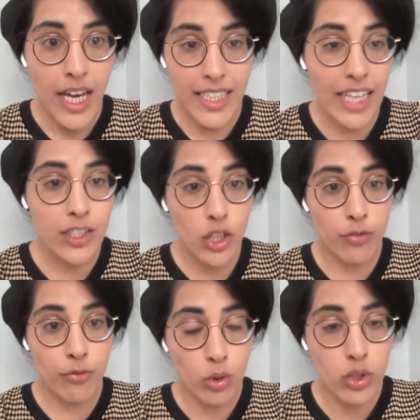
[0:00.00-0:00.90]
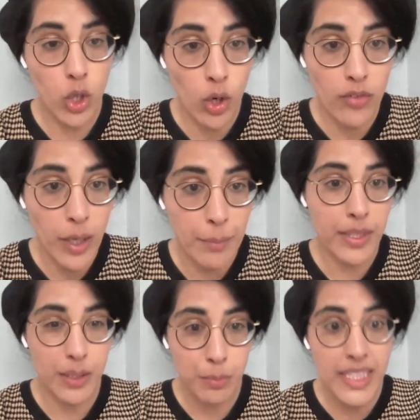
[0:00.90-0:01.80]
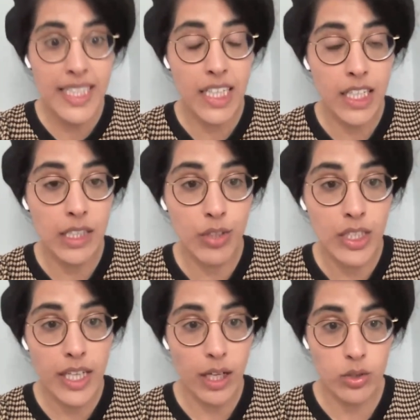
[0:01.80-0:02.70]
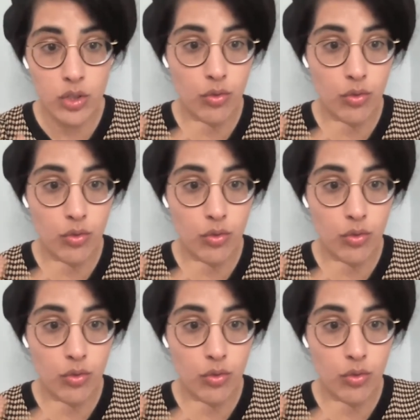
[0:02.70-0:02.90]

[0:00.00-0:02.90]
And that's going to force a lot of companies, particularly retailers,